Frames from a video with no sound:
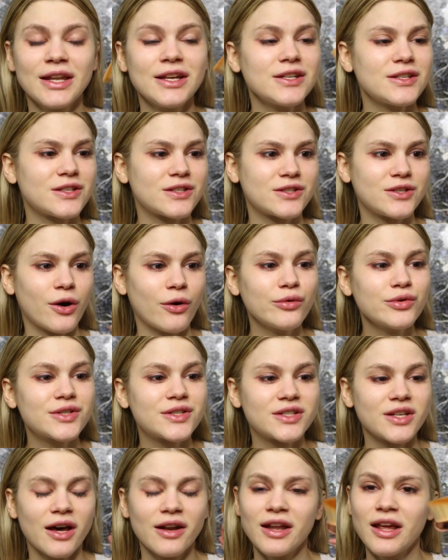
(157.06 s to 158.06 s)
It is so
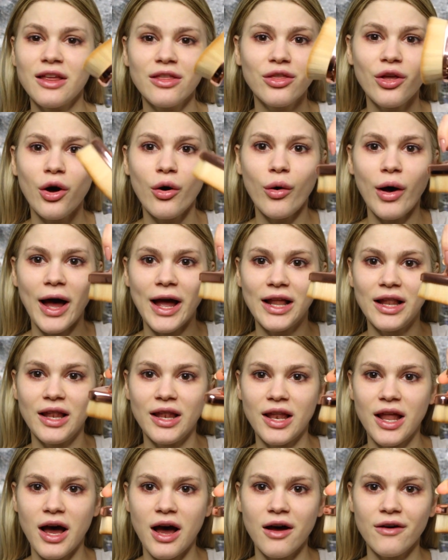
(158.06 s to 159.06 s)
stunning though. I
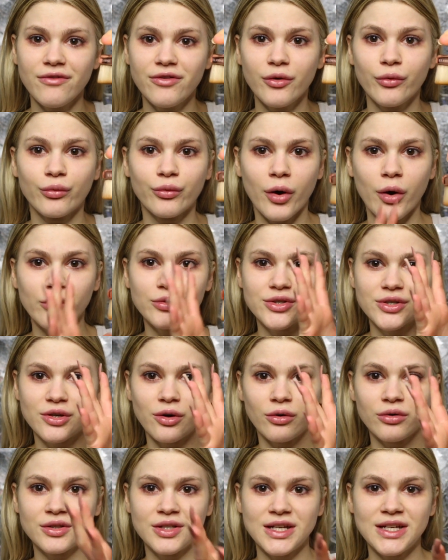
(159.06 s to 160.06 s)
love the rose
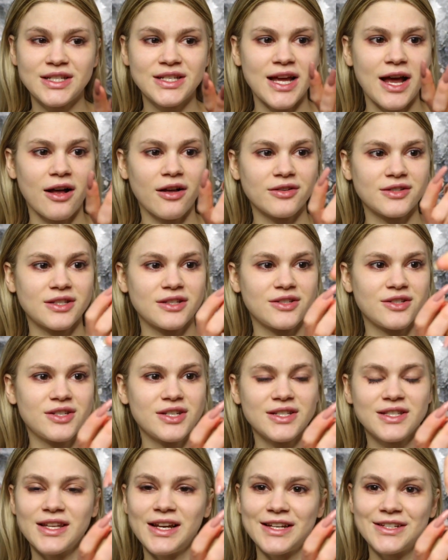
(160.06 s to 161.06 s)
gold details and
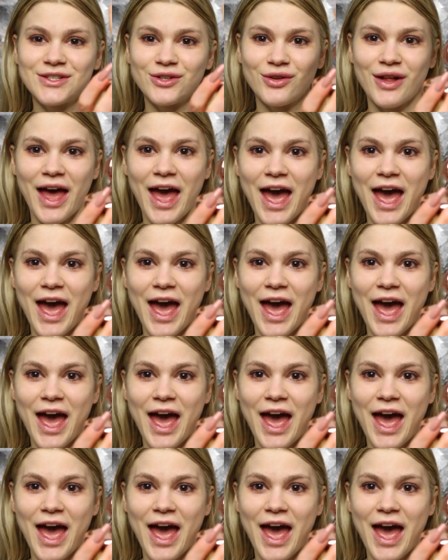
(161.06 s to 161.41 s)
just a little